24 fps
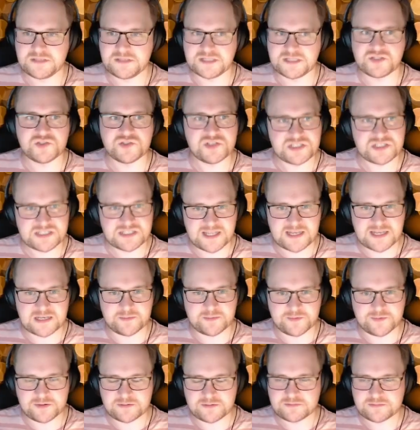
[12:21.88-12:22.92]
that's
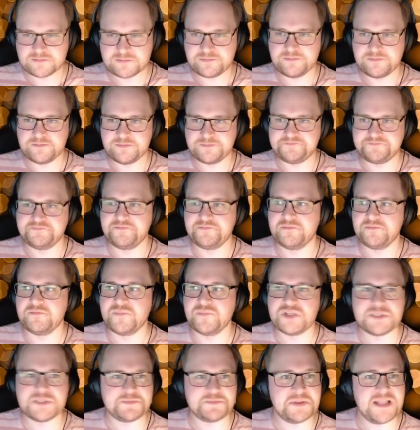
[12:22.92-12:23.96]
understandable. But
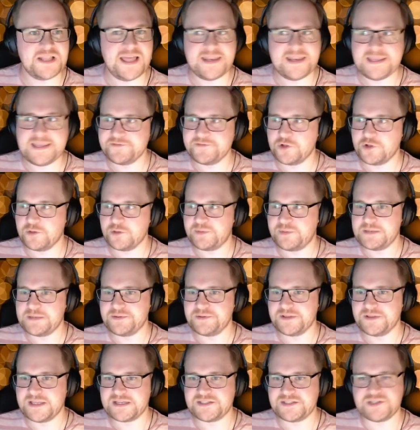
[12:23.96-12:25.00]
there's plenty of old
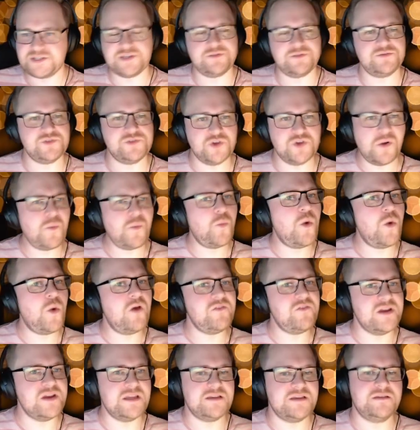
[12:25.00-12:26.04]
people there too. Don't
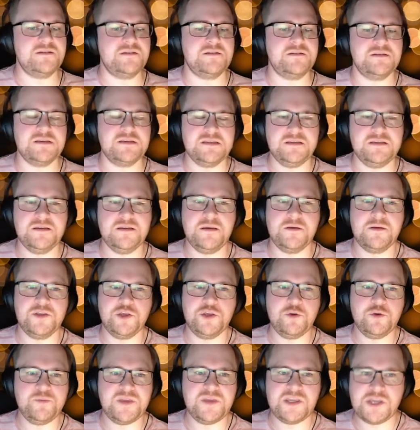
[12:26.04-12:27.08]
worry.
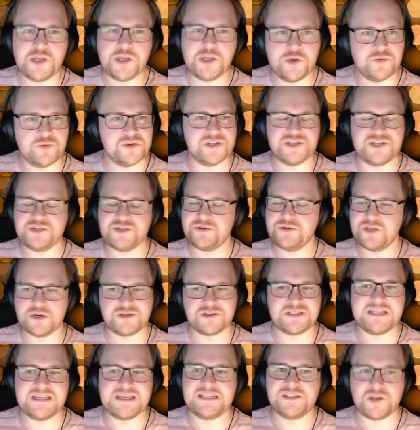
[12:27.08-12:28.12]
You be you and do your
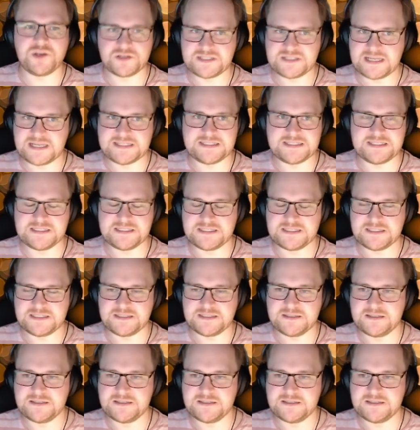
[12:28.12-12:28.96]
TikTok dances.